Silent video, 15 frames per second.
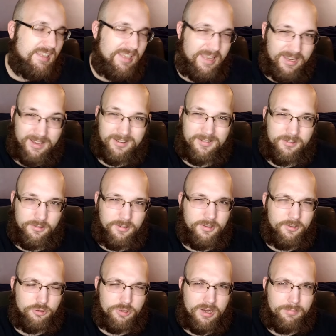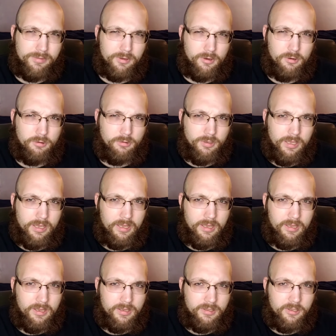yeah, you can drop the whole,
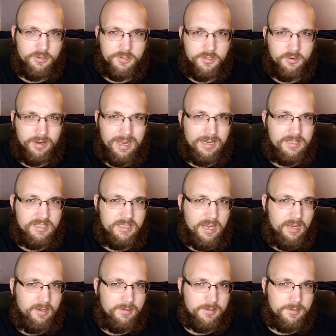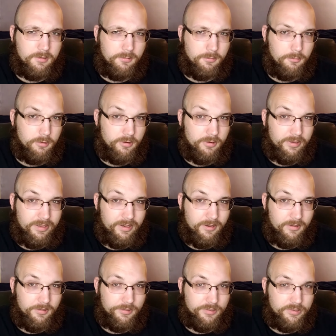there's no high stakes, or
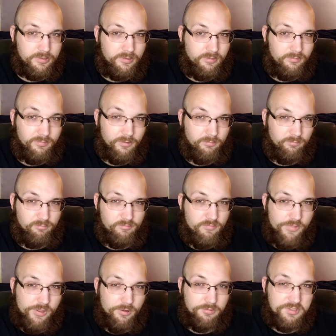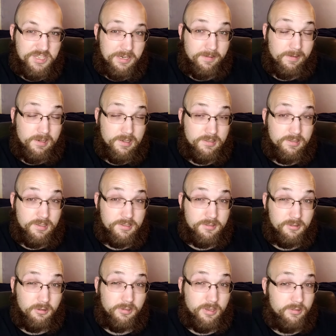there's no seriousness
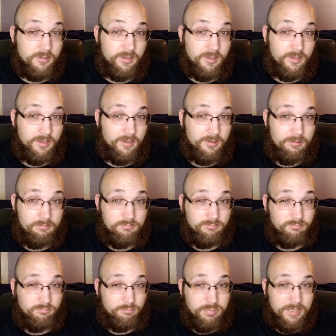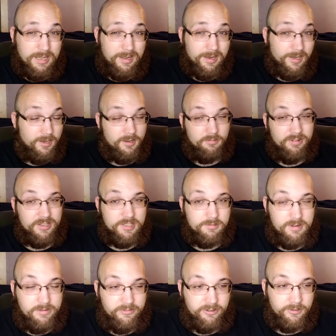thrown into the plot at all
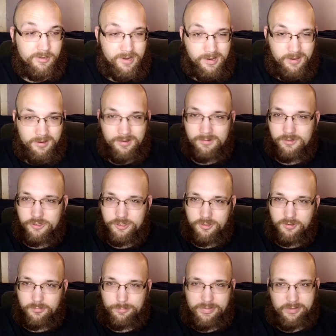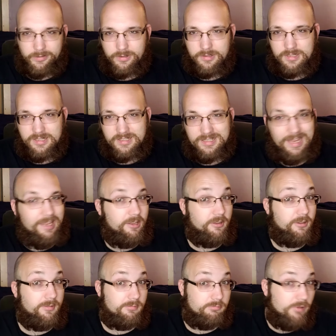whatsoever. Sure, Beerus is a
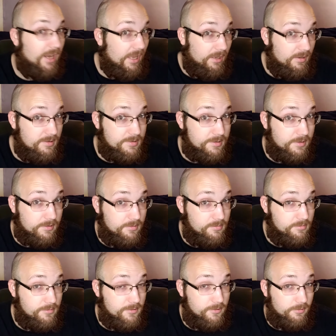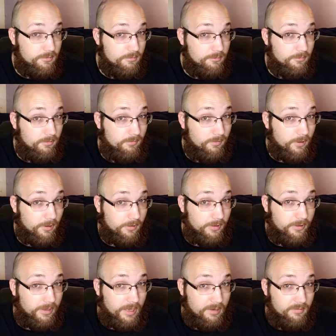threat to
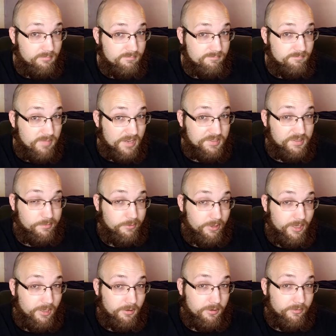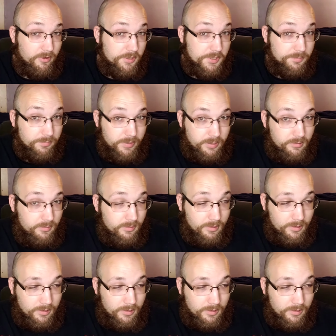Earth and possibly the universe, but